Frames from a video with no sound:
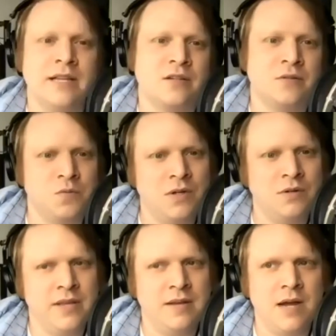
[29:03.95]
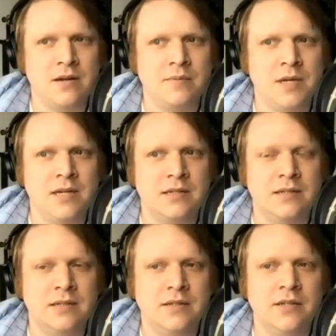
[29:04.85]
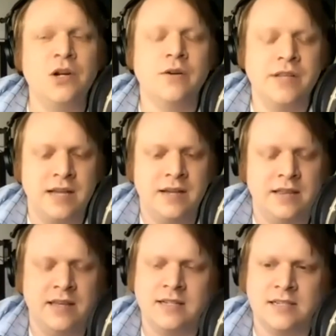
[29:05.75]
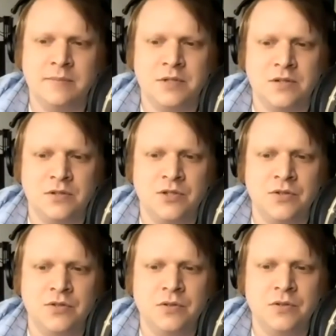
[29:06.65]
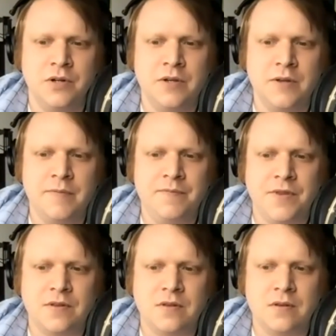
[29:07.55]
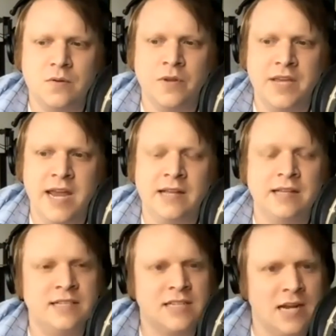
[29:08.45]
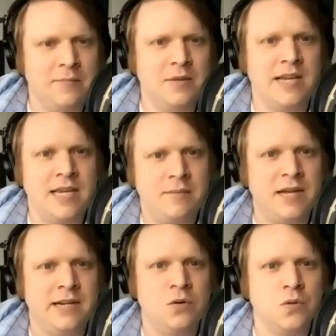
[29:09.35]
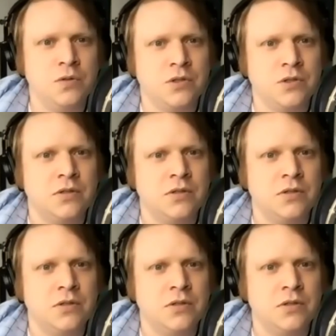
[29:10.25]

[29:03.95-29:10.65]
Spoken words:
was one where they amalgamated, you know, I think it's in episode 2 where the aliens come and they keep getting older.